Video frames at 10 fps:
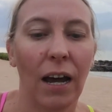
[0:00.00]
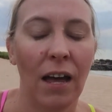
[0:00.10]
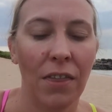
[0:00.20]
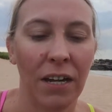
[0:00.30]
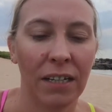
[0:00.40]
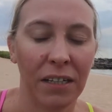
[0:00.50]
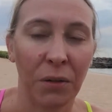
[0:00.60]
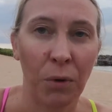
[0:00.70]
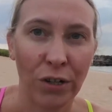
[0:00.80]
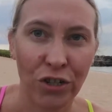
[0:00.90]
and then
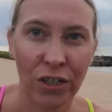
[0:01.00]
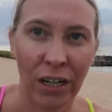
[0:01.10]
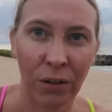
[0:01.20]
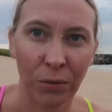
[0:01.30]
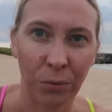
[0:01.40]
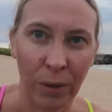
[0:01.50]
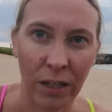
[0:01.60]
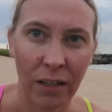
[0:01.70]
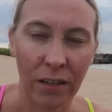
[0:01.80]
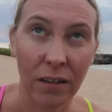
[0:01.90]
I washed it out
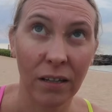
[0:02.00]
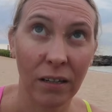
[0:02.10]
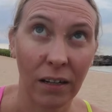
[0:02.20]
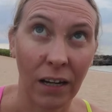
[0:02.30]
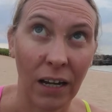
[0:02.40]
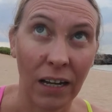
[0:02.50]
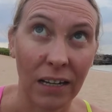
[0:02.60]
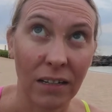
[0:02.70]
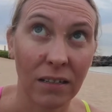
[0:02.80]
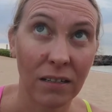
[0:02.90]
with
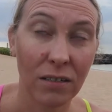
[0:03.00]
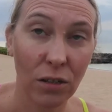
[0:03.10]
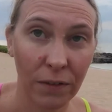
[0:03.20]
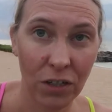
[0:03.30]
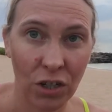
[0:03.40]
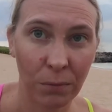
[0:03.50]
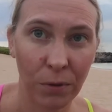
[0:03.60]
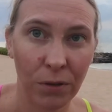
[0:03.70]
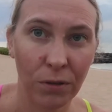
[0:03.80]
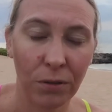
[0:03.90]
a sulfate
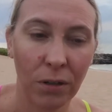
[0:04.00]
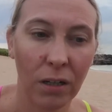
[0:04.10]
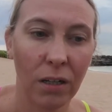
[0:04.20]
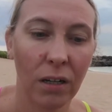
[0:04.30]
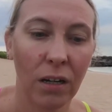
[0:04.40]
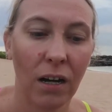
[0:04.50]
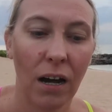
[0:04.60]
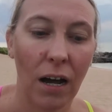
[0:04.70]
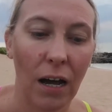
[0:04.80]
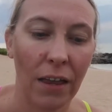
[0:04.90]
shampoo,
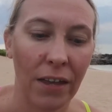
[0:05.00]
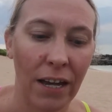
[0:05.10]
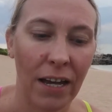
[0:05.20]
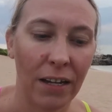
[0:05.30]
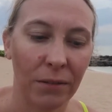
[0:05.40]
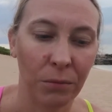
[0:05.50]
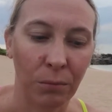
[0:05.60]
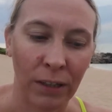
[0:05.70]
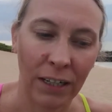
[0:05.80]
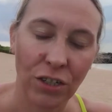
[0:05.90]
and then
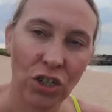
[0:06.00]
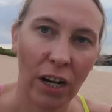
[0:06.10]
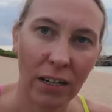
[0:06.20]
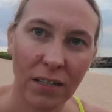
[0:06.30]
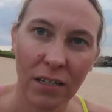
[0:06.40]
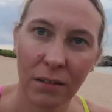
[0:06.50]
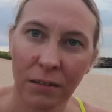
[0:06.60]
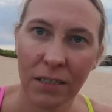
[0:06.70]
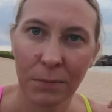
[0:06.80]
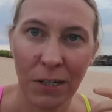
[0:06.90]
when I
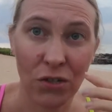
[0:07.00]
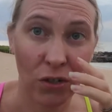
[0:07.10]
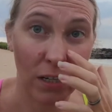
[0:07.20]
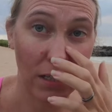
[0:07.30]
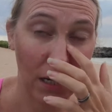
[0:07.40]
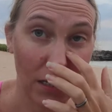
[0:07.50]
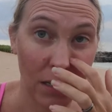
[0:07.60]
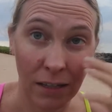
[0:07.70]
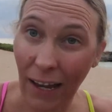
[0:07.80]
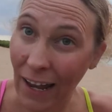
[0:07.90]
did my strand
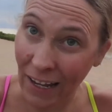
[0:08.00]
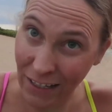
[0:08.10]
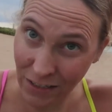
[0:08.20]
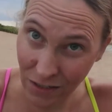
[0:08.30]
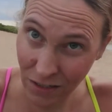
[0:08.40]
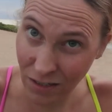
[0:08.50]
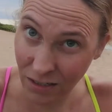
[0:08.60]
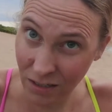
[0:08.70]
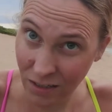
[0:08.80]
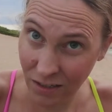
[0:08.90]
test, the
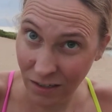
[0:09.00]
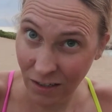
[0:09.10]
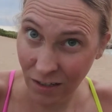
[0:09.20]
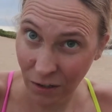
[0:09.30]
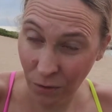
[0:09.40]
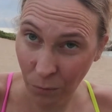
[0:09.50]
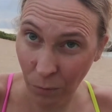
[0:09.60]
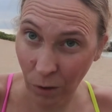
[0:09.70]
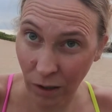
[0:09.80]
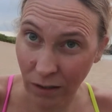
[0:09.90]
ends
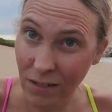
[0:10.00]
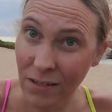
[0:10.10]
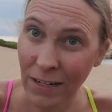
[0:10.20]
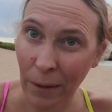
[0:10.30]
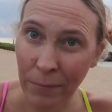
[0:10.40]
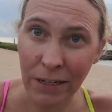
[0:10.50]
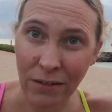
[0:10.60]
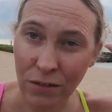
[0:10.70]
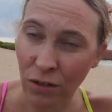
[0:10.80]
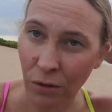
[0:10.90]
were
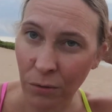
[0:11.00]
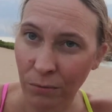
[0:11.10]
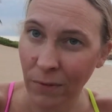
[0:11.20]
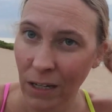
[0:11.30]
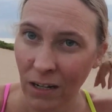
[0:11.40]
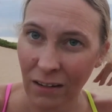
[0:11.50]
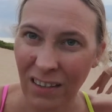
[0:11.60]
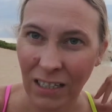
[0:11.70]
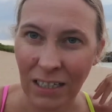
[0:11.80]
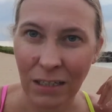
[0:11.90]
snapping, so
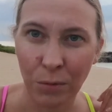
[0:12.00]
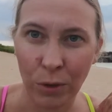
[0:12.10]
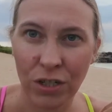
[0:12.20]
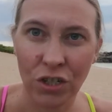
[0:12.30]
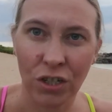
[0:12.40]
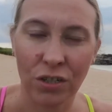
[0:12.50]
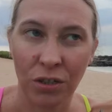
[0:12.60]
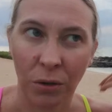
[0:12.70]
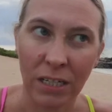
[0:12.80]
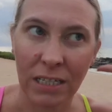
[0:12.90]
they needed moisture,
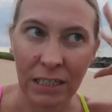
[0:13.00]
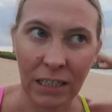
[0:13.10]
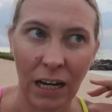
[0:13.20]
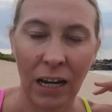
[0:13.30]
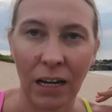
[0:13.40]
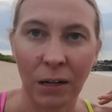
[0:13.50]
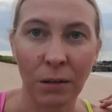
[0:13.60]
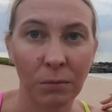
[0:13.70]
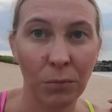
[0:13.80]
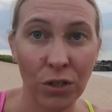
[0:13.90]
so I did a
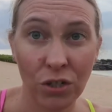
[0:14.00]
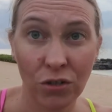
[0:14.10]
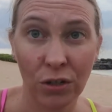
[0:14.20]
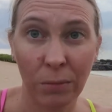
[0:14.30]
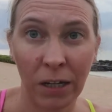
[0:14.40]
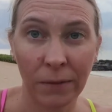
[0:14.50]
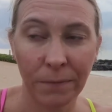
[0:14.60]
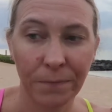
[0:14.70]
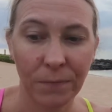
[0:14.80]
moisture treatment,